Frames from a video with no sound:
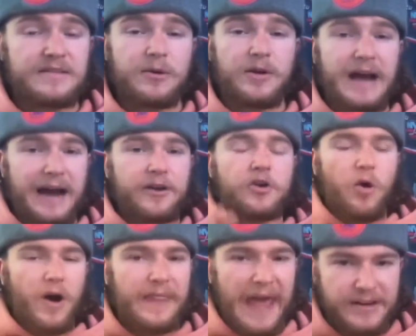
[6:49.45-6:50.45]
They were kind of
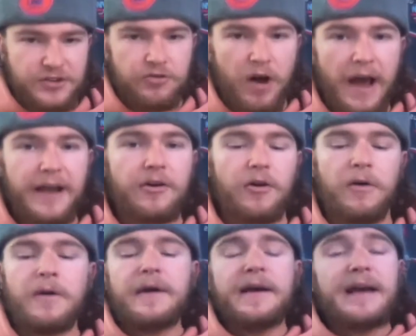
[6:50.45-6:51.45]
caught in that triangle.